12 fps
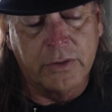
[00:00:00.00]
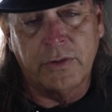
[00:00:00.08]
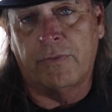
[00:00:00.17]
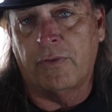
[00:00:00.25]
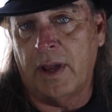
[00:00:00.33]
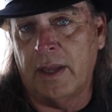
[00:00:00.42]

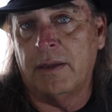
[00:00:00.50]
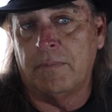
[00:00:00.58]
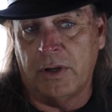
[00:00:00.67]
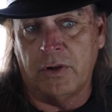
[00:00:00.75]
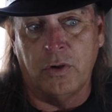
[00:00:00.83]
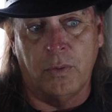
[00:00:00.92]
So Frank had
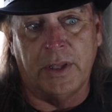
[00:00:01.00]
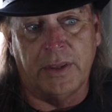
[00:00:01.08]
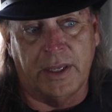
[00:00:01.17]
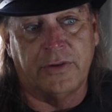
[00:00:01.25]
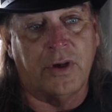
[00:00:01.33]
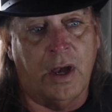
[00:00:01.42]
been doing
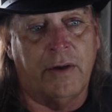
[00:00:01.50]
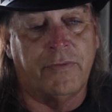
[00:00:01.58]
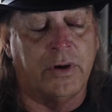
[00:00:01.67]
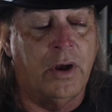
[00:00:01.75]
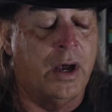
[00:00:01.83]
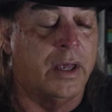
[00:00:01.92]
this
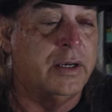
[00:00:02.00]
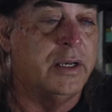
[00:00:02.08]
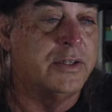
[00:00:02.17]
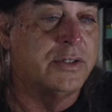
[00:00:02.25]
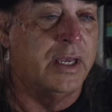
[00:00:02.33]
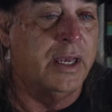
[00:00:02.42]
off and on,
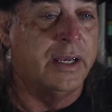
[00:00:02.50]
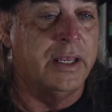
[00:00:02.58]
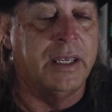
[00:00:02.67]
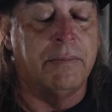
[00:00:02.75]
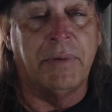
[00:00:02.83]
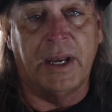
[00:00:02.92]
and he said
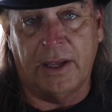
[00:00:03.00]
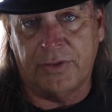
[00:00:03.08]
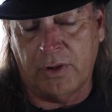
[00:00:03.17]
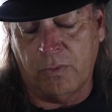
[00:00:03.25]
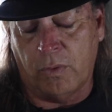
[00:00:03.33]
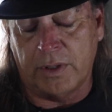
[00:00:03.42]
he'd been
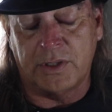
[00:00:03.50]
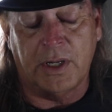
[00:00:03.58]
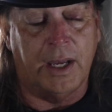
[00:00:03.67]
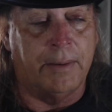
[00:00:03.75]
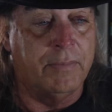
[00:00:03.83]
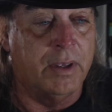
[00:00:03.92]
out there one
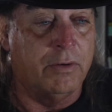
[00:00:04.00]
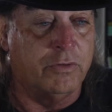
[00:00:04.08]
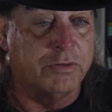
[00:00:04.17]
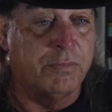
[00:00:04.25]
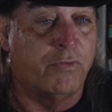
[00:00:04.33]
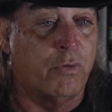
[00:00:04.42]
time, and it
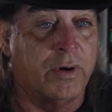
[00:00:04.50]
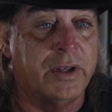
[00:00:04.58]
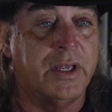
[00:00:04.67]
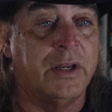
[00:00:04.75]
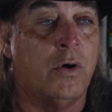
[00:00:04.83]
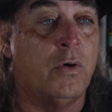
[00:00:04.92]
was before
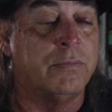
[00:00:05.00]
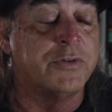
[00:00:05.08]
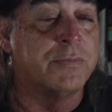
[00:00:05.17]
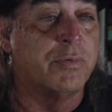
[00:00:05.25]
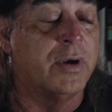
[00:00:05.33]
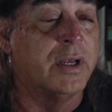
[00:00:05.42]
he'd hit
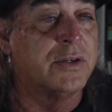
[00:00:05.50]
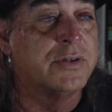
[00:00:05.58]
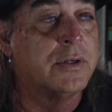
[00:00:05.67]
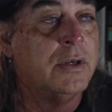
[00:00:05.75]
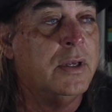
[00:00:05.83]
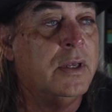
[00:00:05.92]
Holmes
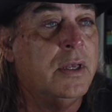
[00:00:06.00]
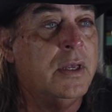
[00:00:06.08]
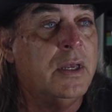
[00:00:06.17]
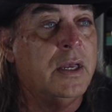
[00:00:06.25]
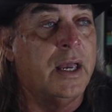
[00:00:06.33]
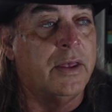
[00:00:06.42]
Springs.
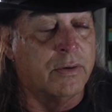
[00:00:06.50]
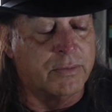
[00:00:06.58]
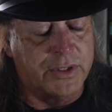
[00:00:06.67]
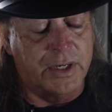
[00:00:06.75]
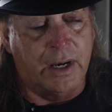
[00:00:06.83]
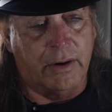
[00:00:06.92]
And there
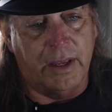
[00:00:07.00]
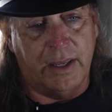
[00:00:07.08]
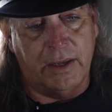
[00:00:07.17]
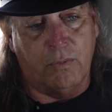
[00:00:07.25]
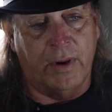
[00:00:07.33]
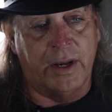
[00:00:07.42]
was an area
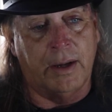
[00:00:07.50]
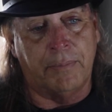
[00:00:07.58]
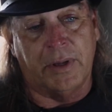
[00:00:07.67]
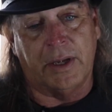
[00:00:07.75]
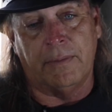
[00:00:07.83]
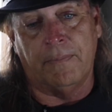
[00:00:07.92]
he went
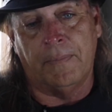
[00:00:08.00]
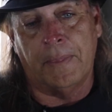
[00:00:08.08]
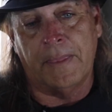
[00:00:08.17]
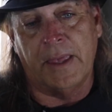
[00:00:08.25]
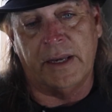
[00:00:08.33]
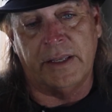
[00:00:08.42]
up in,
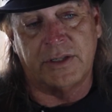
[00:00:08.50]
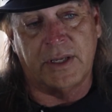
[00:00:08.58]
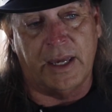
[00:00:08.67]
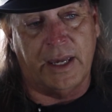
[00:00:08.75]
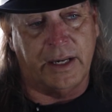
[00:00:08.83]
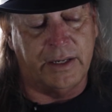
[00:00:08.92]
and he
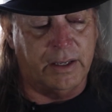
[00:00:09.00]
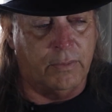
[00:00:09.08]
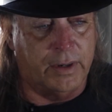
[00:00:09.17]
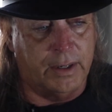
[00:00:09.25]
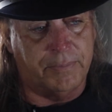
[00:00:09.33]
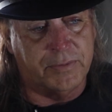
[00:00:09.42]
said he
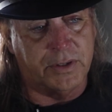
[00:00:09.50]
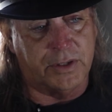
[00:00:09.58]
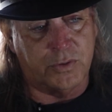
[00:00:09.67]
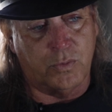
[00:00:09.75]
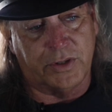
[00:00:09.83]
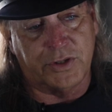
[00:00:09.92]
went up to
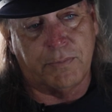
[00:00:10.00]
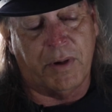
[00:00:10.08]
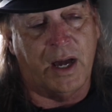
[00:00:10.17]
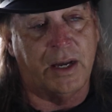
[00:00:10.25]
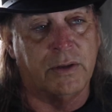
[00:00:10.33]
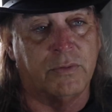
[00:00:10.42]
this one
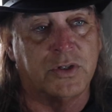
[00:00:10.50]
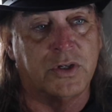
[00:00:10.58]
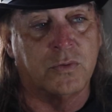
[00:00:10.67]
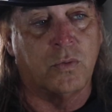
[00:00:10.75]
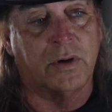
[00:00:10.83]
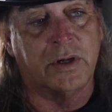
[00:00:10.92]
spot. He was
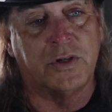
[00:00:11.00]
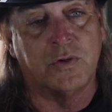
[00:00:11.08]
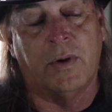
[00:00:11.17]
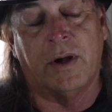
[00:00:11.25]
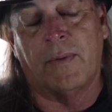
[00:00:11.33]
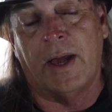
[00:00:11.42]
just working
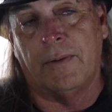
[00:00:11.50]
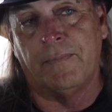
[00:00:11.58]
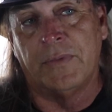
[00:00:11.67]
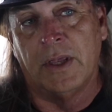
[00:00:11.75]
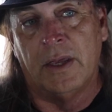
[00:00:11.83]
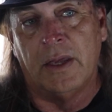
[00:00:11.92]
his way
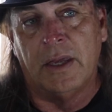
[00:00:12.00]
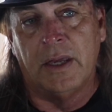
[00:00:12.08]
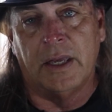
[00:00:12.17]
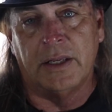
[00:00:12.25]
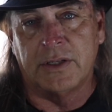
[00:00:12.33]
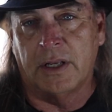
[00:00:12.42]
around.
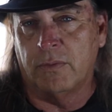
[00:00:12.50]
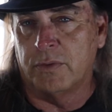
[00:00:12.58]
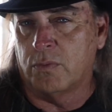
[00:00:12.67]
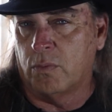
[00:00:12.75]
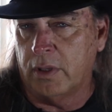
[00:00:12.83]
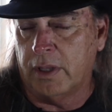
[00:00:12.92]
And he said it
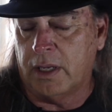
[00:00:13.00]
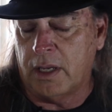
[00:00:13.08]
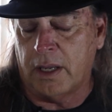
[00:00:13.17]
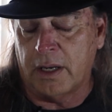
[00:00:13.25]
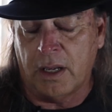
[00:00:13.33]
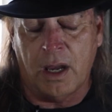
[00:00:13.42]
was really
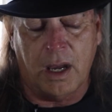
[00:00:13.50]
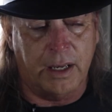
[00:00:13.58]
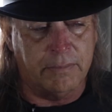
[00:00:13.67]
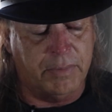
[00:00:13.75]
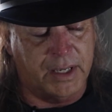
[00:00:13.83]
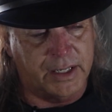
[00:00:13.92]
kind of
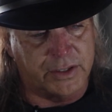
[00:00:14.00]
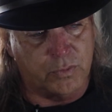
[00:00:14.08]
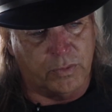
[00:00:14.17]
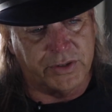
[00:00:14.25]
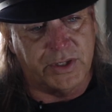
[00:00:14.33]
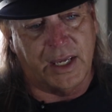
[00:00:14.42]
odd because
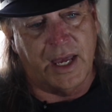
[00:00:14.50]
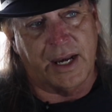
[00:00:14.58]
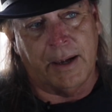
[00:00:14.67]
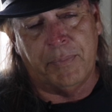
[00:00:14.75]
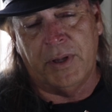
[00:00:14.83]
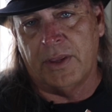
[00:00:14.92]
once he got
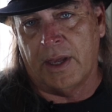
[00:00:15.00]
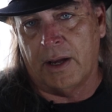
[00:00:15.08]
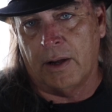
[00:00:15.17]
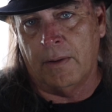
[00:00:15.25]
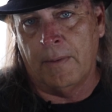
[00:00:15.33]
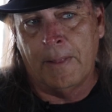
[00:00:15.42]
up in
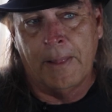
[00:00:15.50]
there,